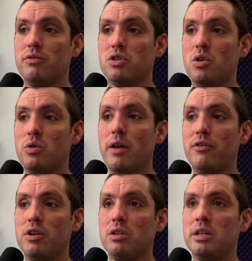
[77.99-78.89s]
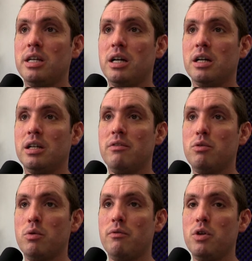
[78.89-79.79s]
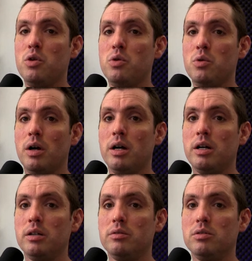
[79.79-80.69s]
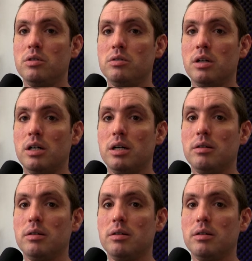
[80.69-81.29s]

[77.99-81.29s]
So definitely uh, give the review uh, uh,